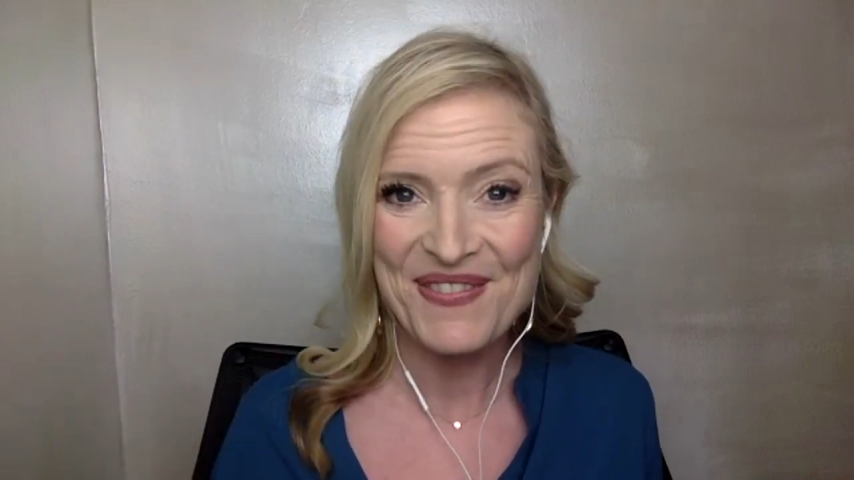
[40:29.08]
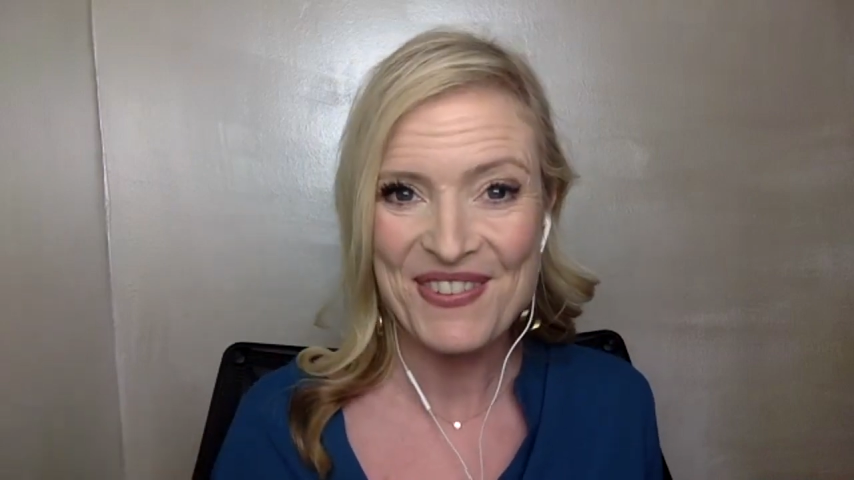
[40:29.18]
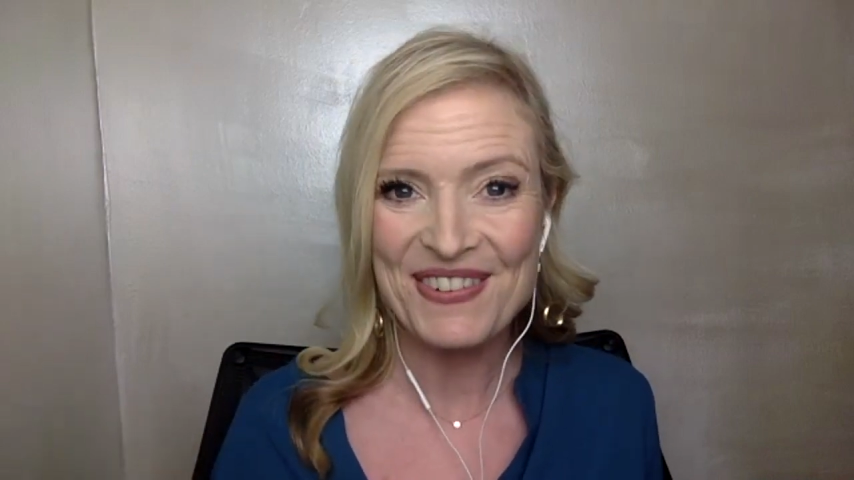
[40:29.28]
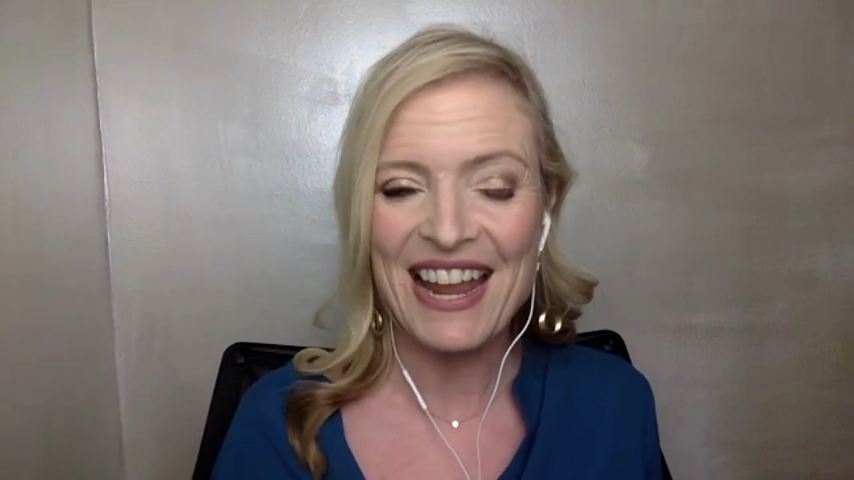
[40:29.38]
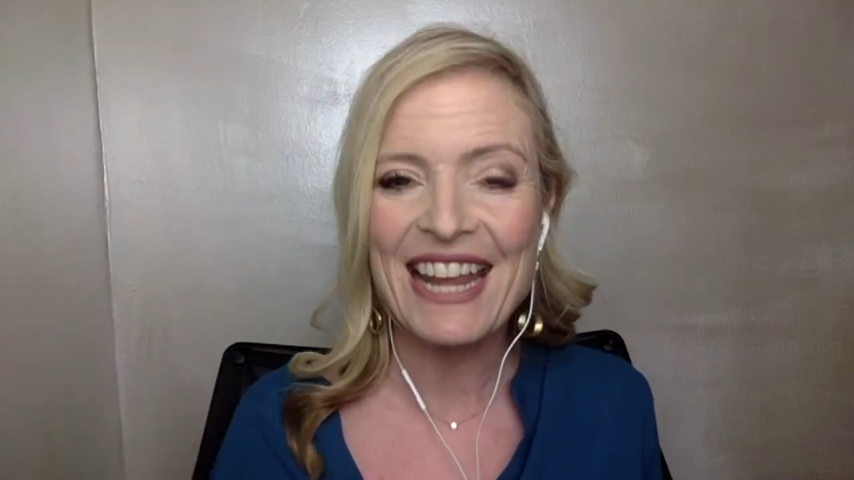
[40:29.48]

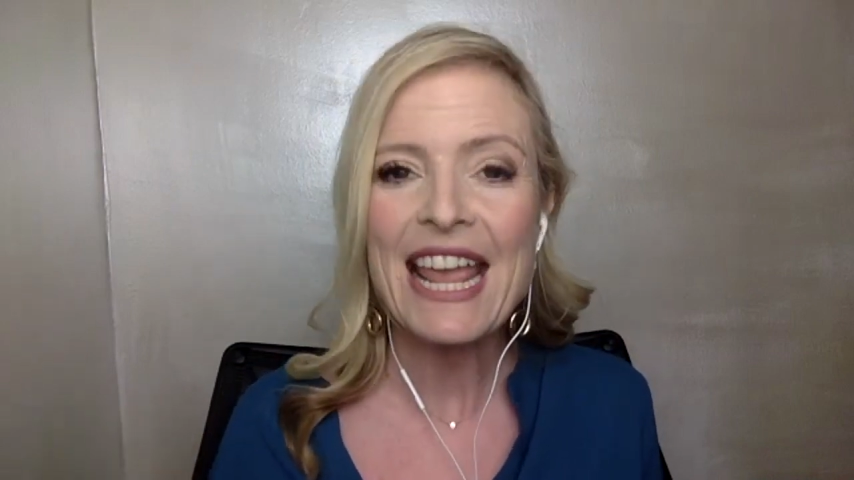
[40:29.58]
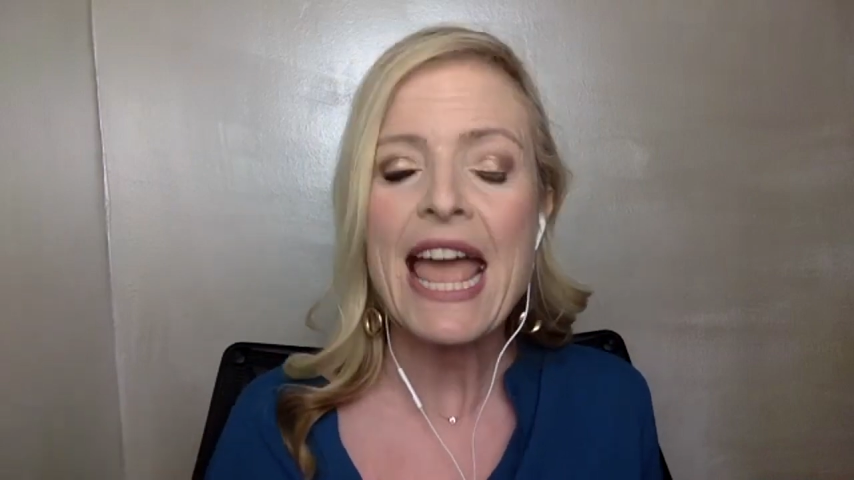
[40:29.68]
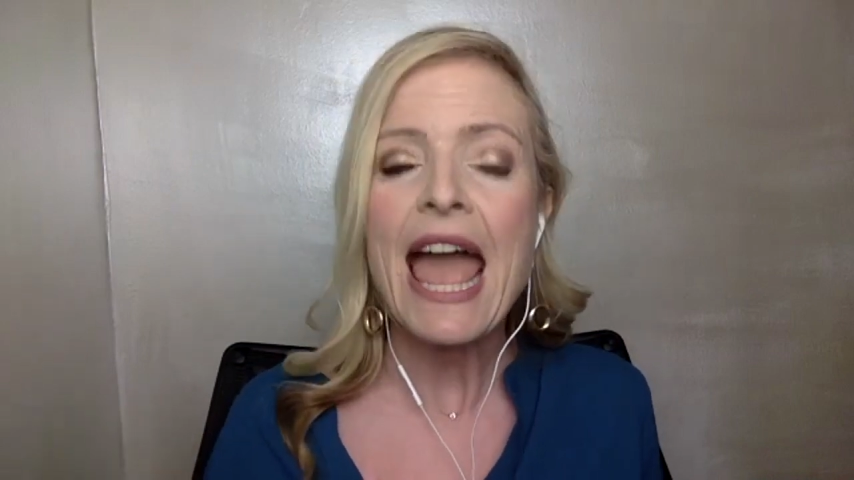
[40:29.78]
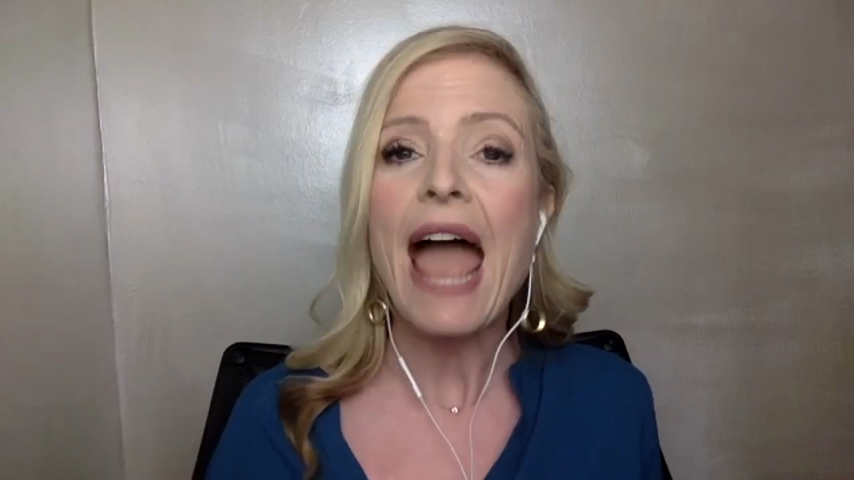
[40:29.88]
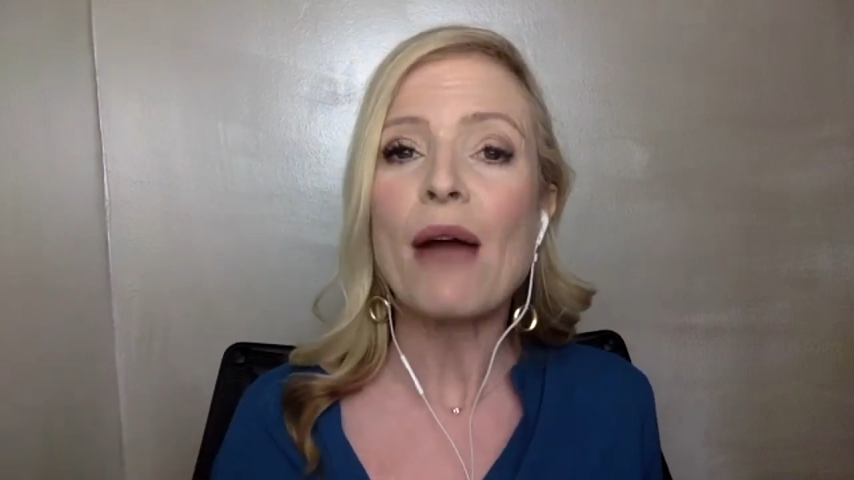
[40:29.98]
Right?
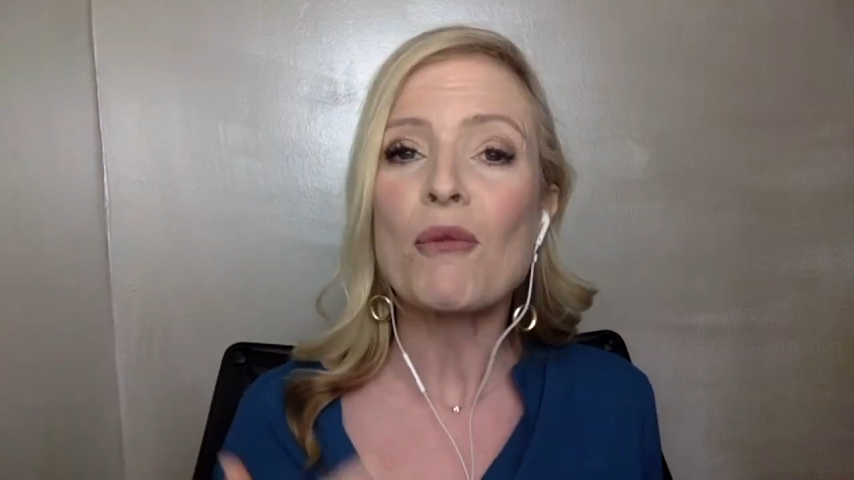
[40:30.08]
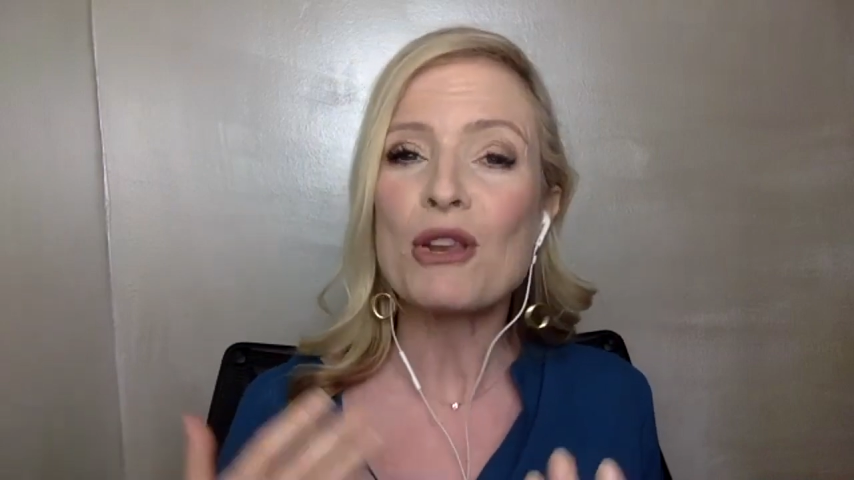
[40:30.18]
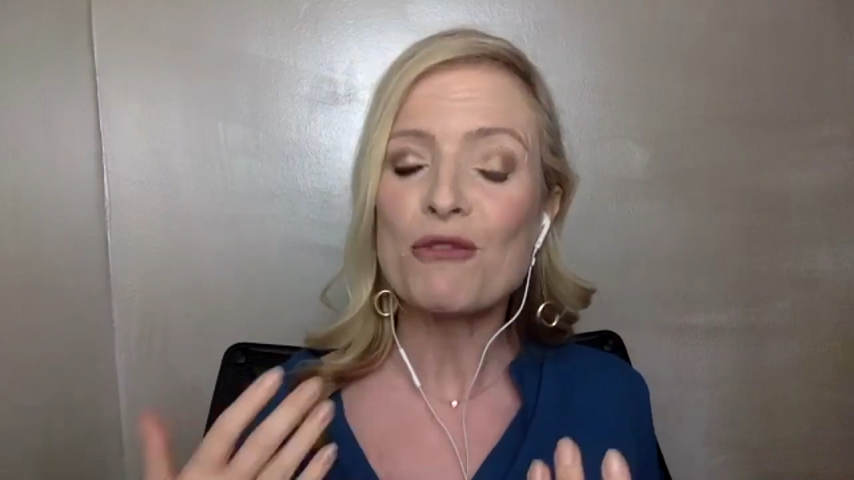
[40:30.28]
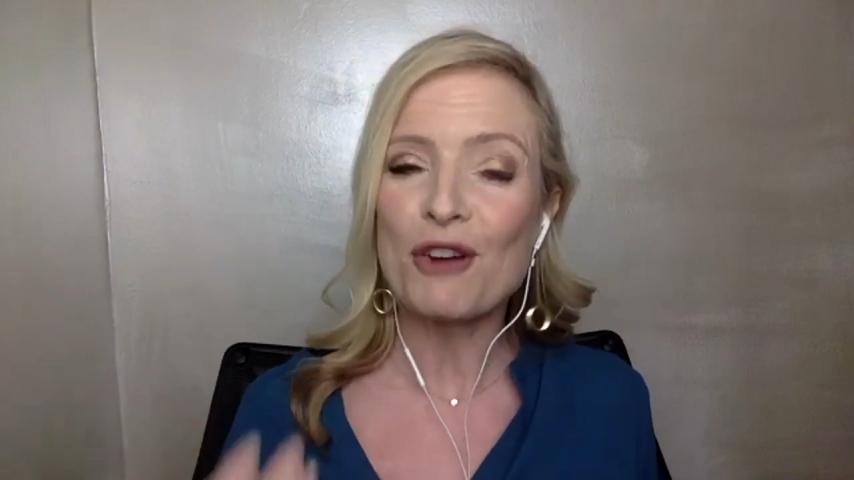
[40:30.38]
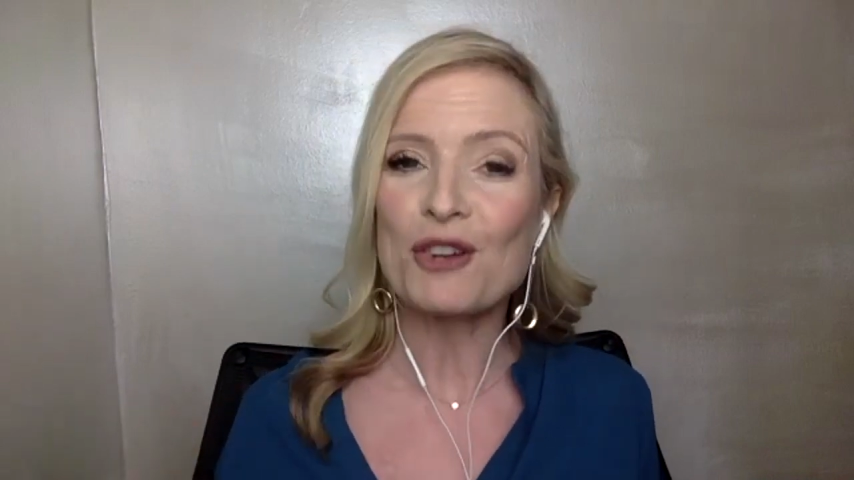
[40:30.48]
And when
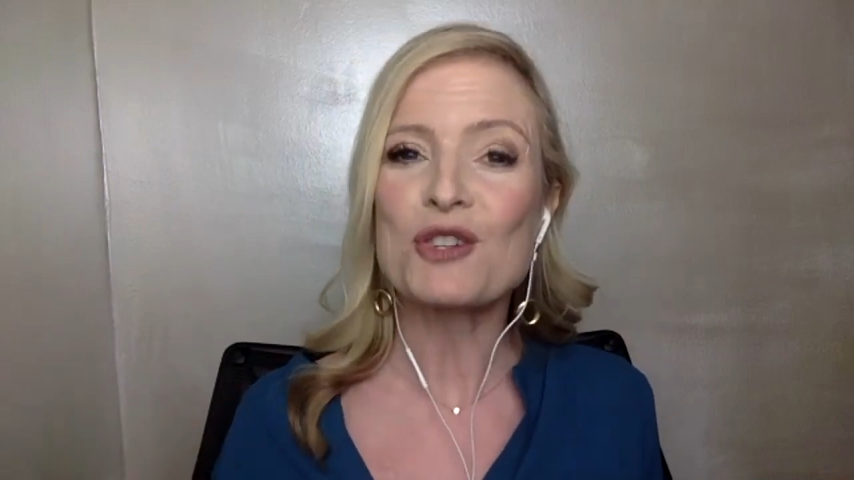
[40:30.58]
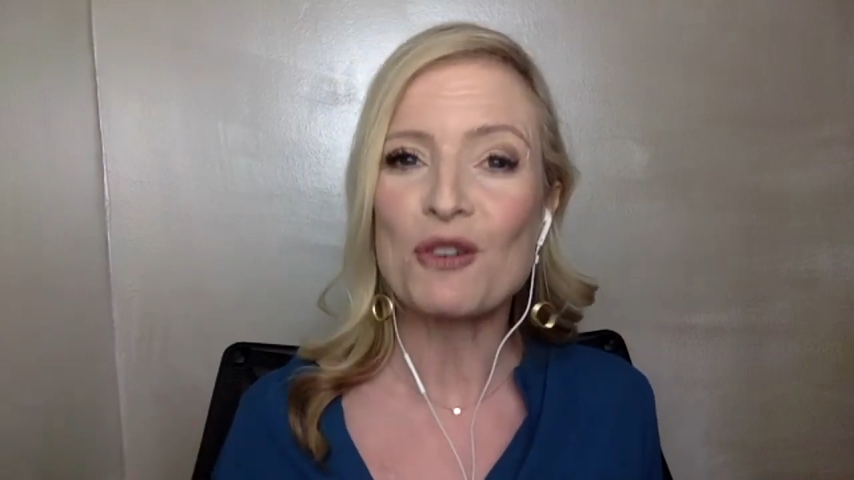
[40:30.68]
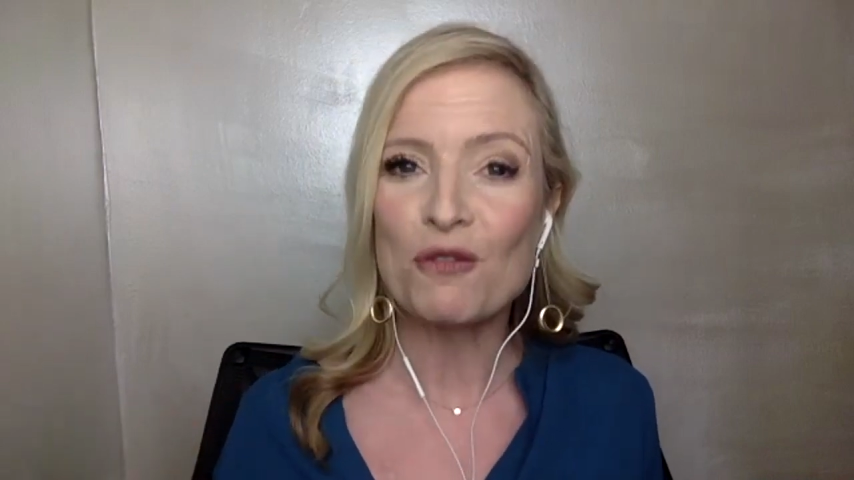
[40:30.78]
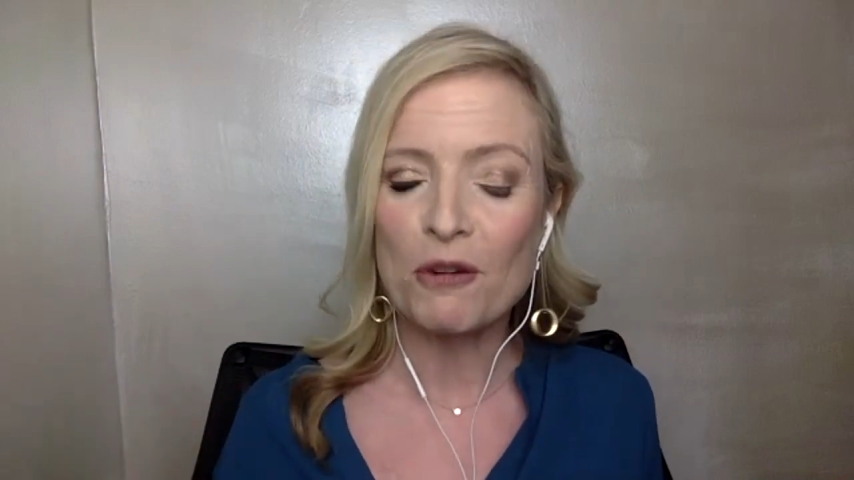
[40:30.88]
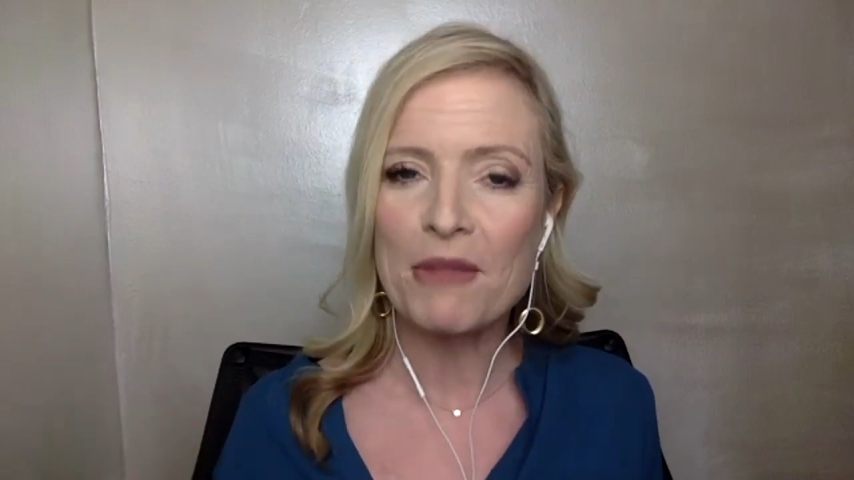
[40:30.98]
you
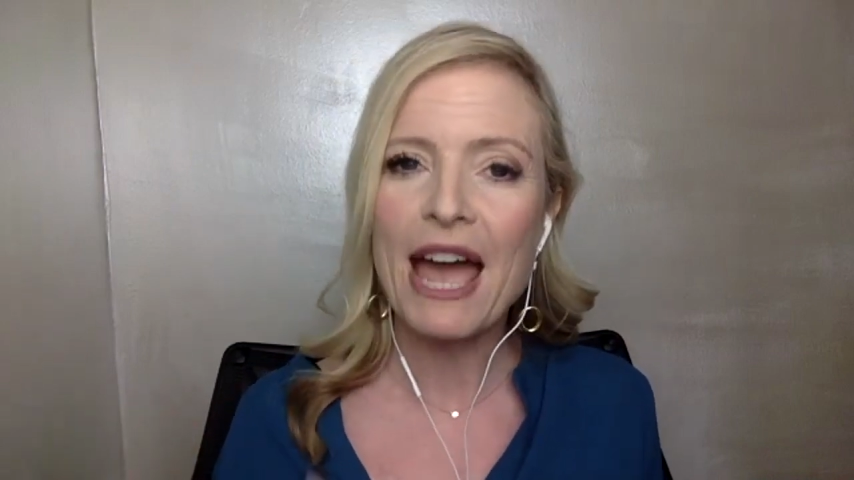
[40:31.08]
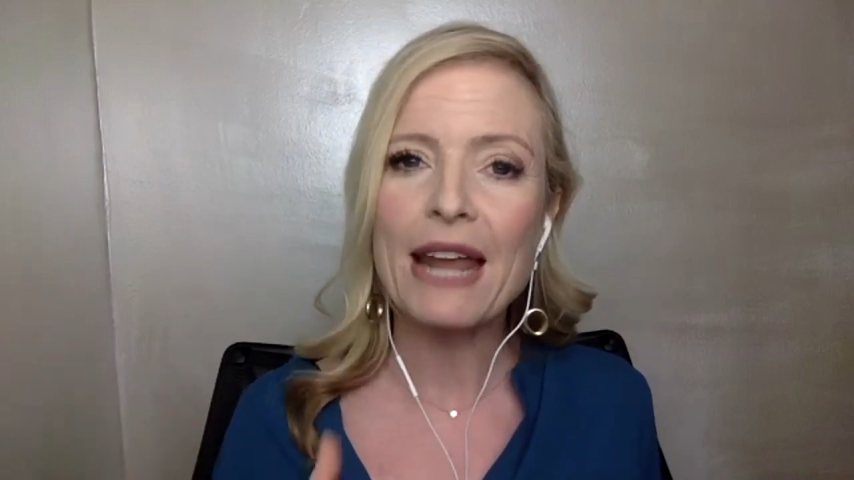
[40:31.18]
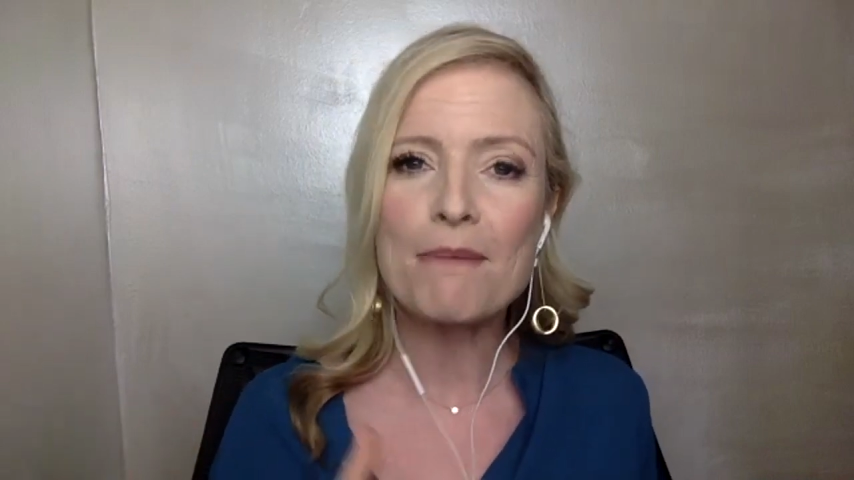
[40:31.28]
function from that,